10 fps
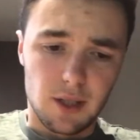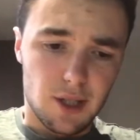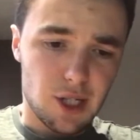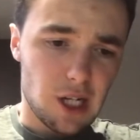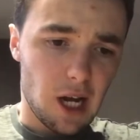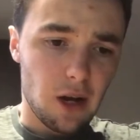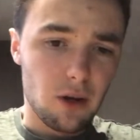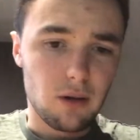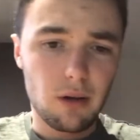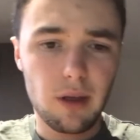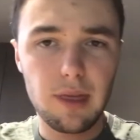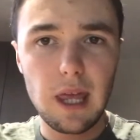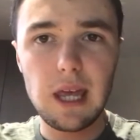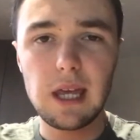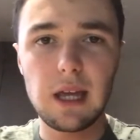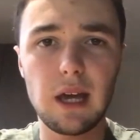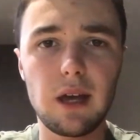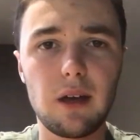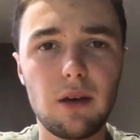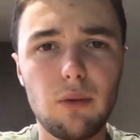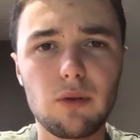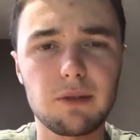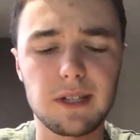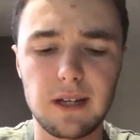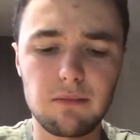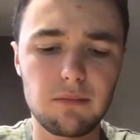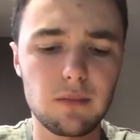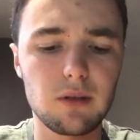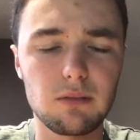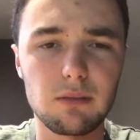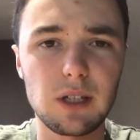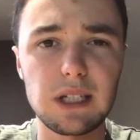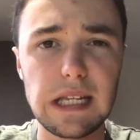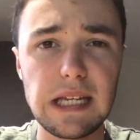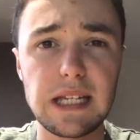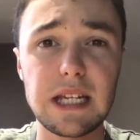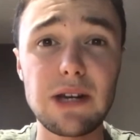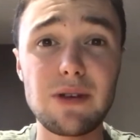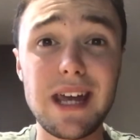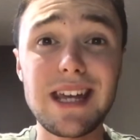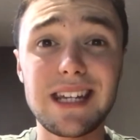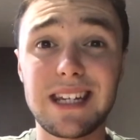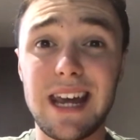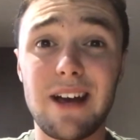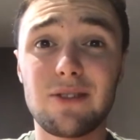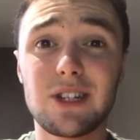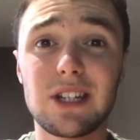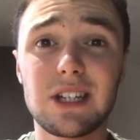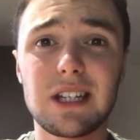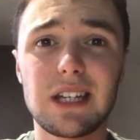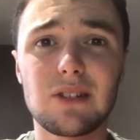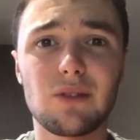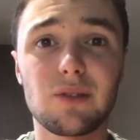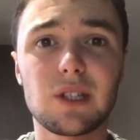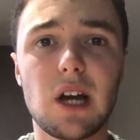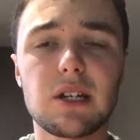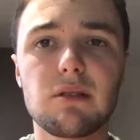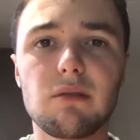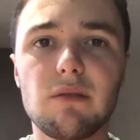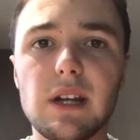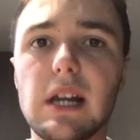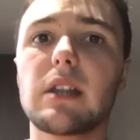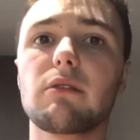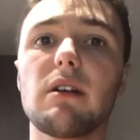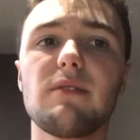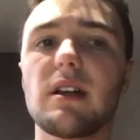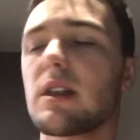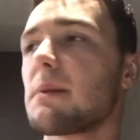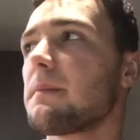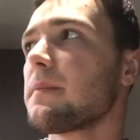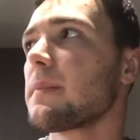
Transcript: So they, what was it? Oh, that's nearly 2 years now since they sort of started revealing the Griffith.